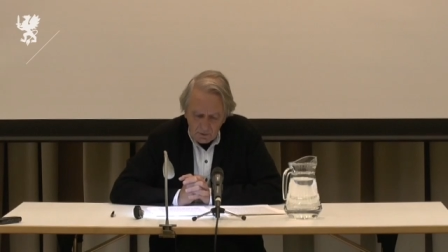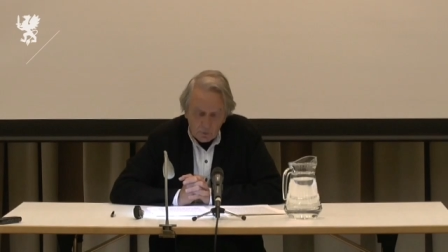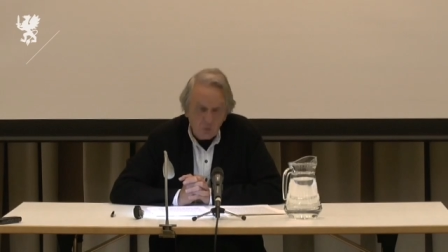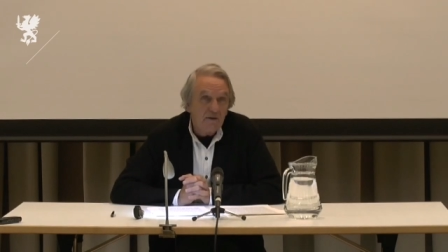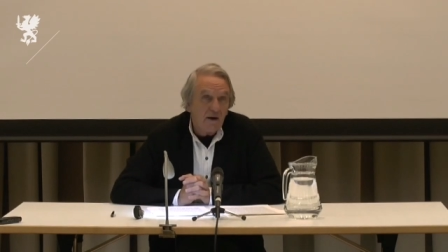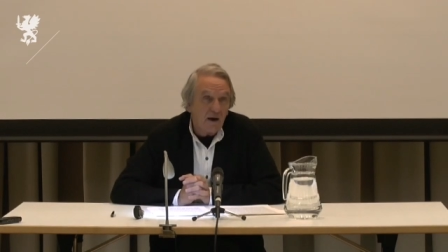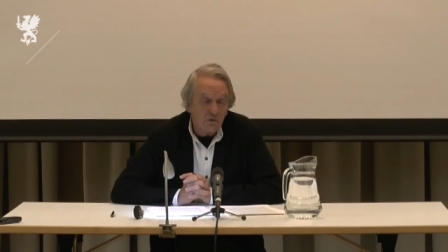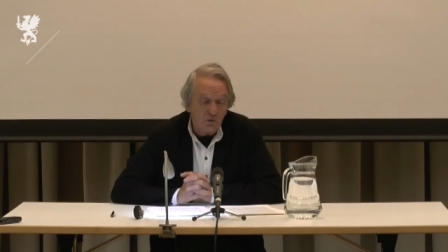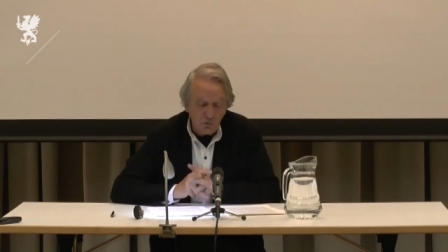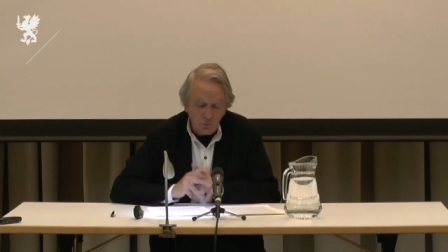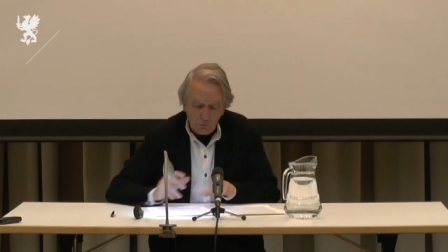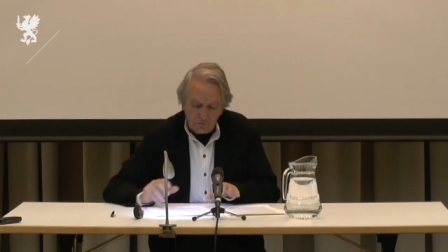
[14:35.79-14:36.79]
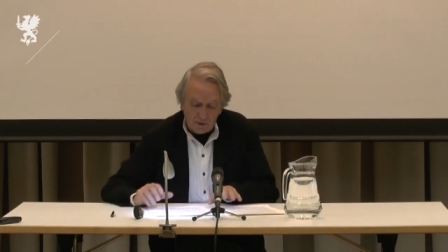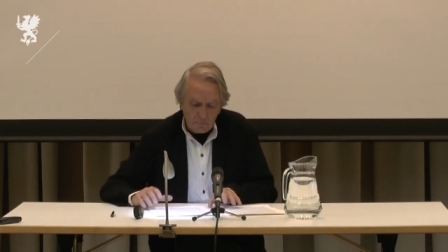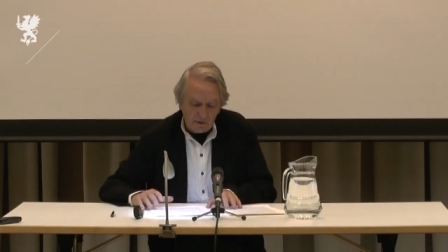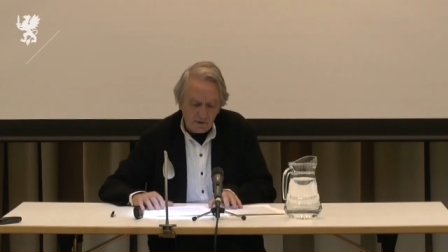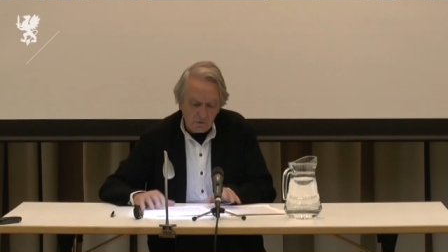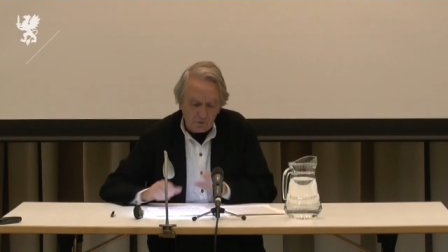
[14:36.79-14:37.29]
but as a new
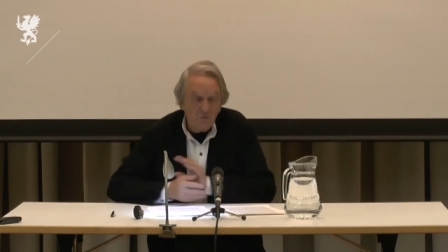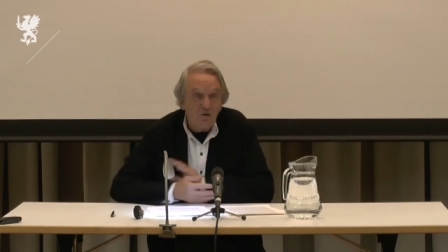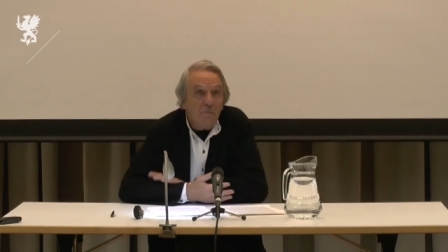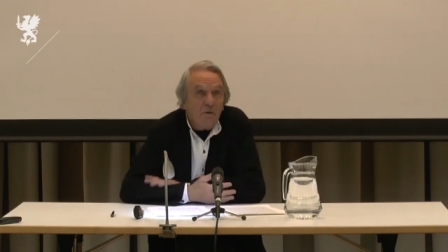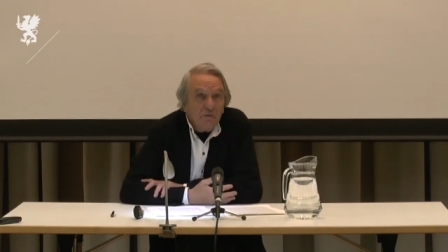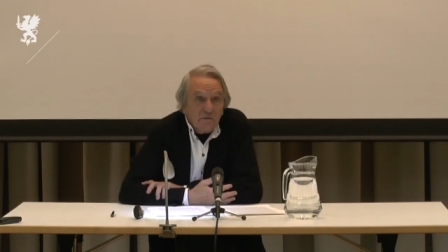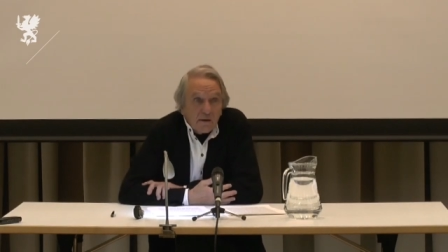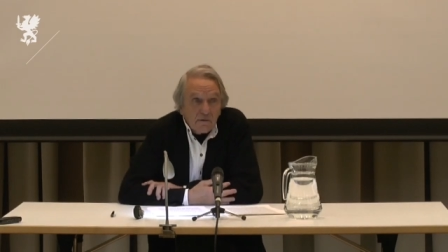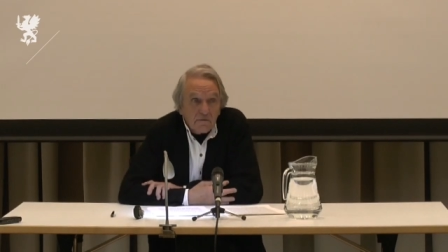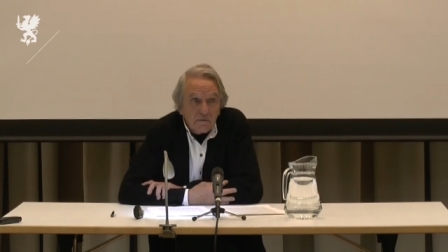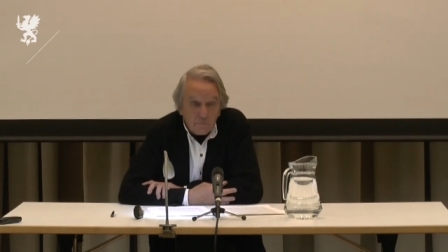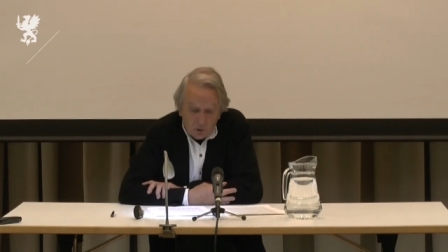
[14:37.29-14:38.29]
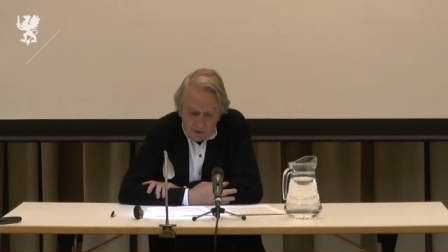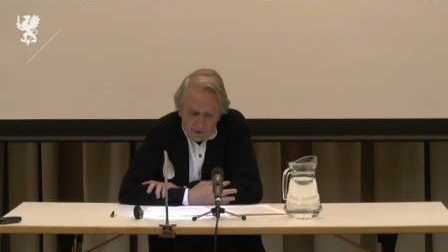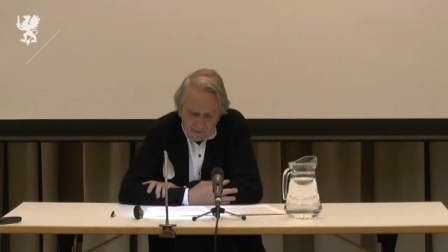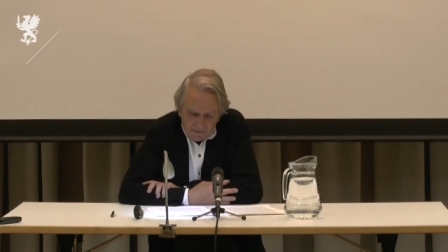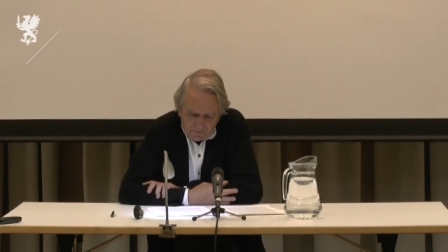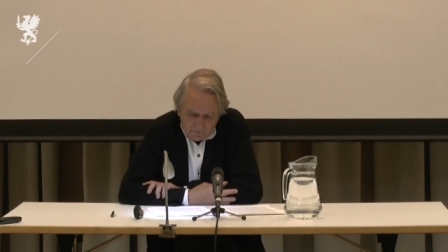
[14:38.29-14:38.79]
fabric of common sensible
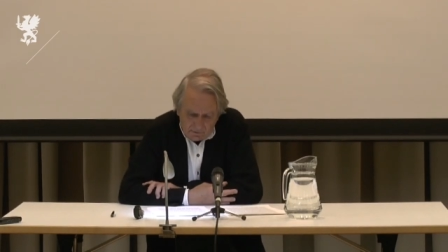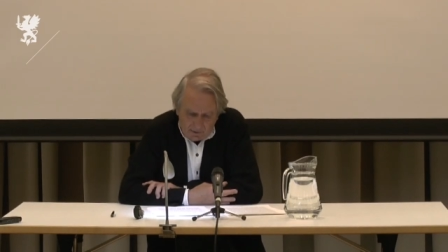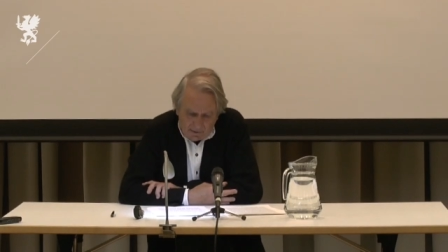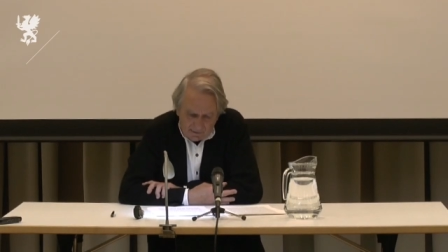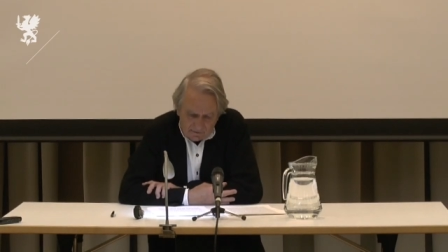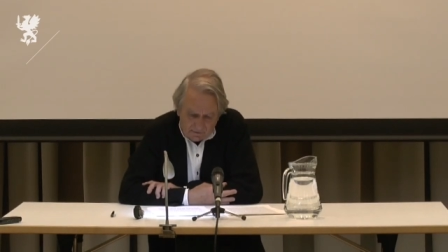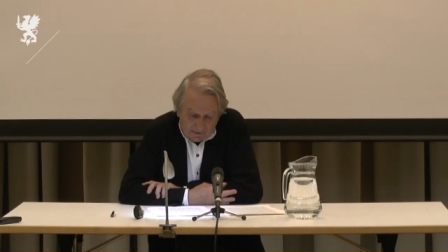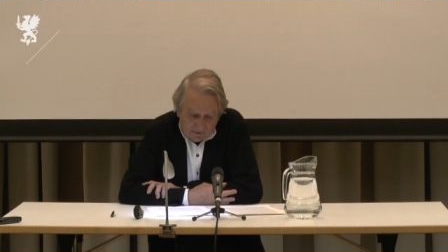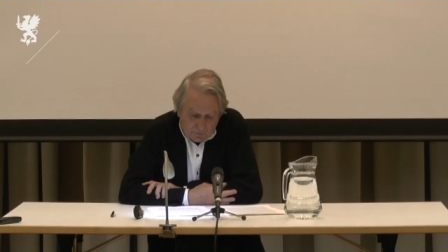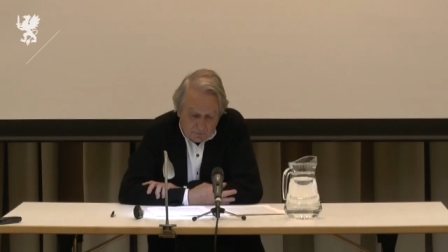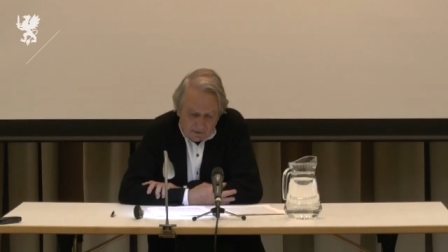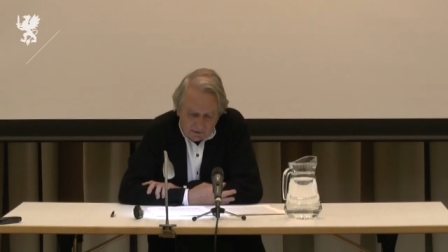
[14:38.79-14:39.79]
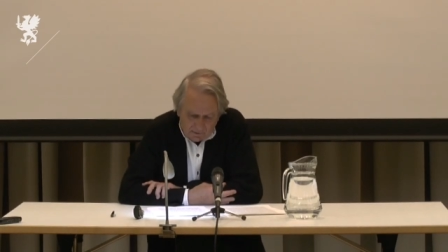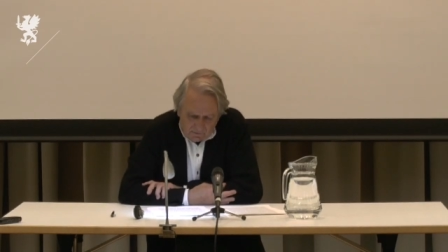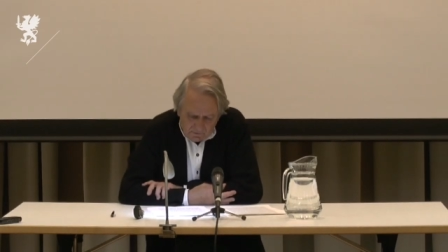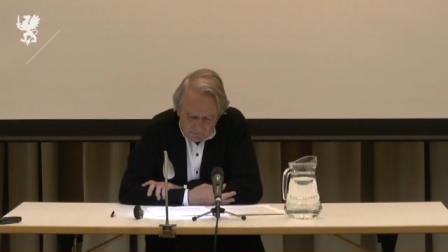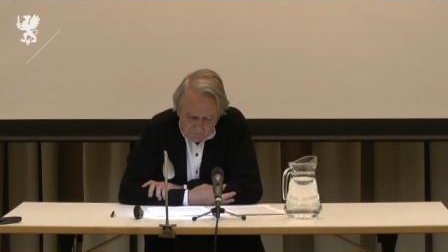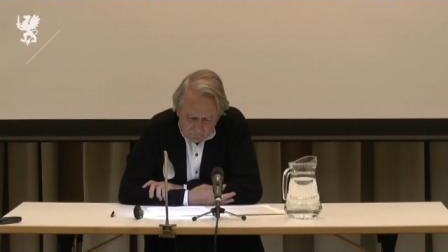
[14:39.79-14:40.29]
ex ex
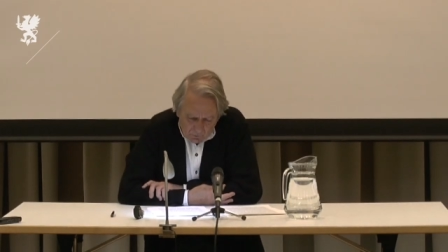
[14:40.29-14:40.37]
experience.